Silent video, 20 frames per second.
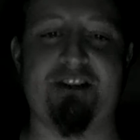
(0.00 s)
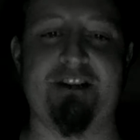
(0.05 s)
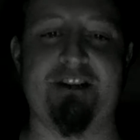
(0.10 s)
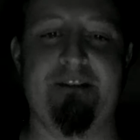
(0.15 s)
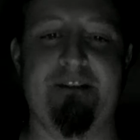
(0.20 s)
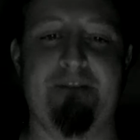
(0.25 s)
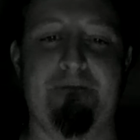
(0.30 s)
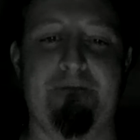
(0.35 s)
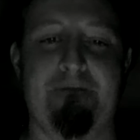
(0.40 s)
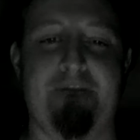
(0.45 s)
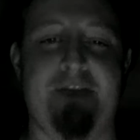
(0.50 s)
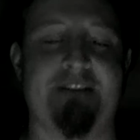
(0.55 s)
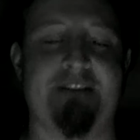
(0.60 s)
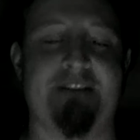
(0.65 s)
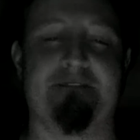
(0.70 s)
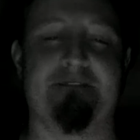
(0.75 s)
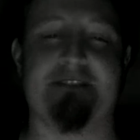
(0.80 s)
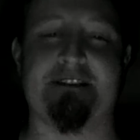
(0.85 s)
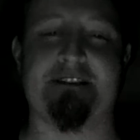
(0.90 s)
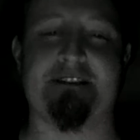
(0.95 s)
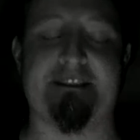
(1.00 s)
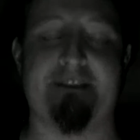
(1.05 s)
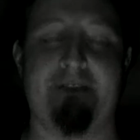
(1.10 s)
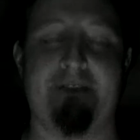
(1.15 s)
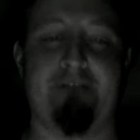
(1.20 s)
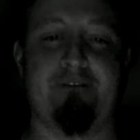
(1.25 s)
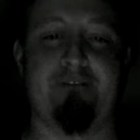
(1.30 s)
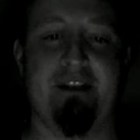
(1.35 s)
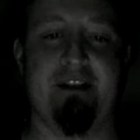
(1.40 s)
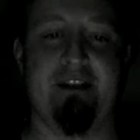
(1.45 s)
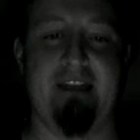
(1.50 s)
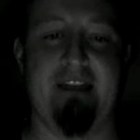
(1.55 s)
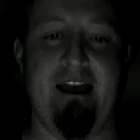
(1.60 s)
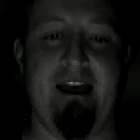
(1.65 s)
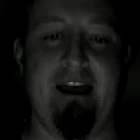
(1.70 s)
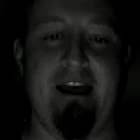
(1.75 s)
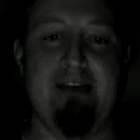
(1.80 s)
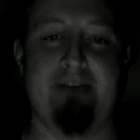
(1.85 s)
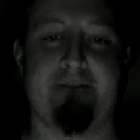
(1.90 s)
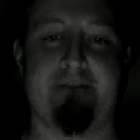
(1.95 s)
in the face of the suffering that
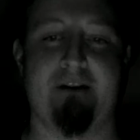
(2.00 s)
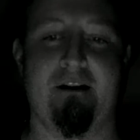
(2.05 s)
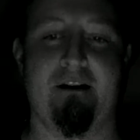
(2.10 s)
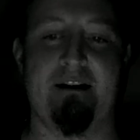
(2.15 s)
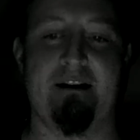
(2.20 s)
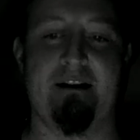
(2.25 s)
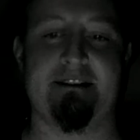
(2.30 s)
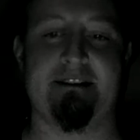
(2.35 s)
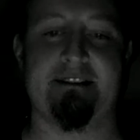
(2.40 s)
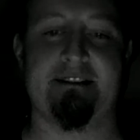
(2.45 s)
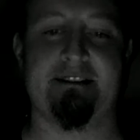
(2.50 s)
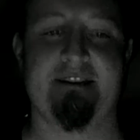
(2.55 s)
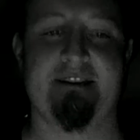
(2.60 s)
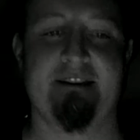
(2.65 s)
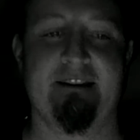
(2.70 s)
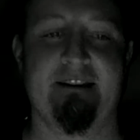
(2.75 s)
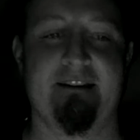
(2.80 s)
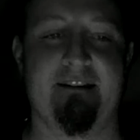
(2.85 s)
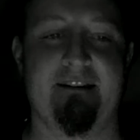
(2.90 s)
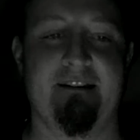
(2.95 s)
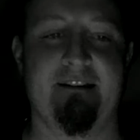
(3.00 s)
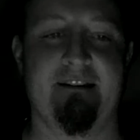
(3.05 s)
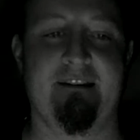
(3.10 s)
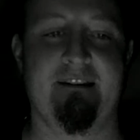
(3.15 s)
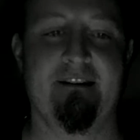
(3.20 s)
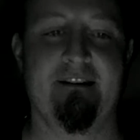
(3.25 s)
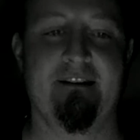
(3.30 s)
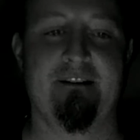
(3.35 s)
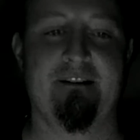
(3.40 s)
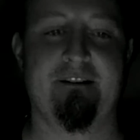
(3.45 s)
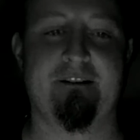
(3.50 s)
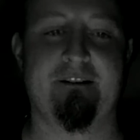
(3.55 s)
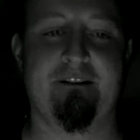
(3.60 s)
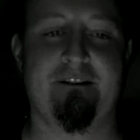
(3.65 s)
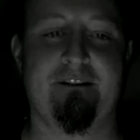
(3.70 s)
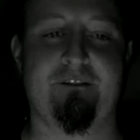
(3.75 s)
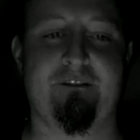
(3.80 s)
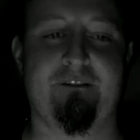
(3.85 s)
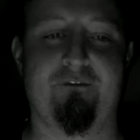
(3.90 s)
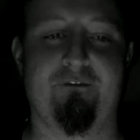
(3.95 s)
I have caused,
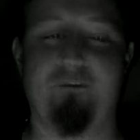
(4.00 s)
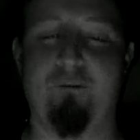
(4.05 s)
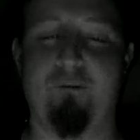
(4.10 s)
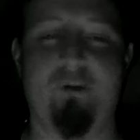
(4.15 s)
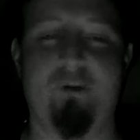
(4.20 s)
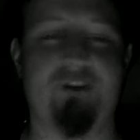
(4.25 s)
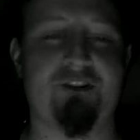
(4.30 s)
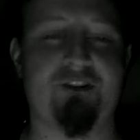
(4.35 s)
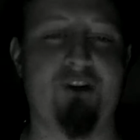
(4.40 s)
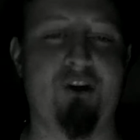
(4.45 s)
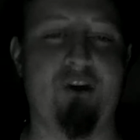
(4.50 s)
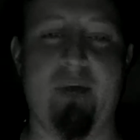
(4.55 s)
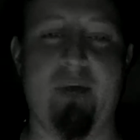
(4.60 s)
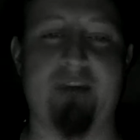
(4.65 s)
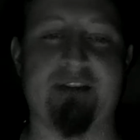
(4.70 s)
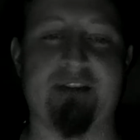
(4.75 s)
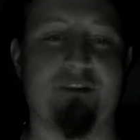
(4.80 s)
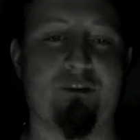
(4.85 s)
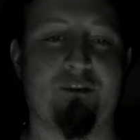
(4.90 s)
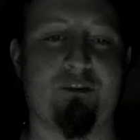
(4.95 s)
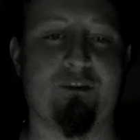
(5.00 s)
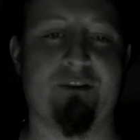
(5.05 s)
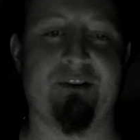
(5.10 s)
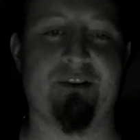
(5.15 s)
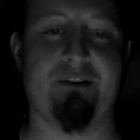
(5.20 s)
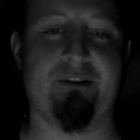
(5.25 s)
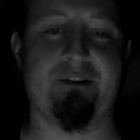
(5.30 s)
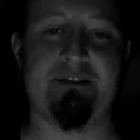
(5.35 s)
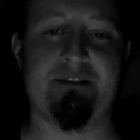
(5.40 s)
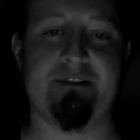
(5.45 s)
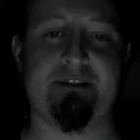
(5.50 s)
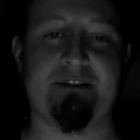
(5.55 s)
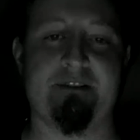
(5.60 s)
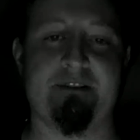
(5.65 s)
from which no answer returns.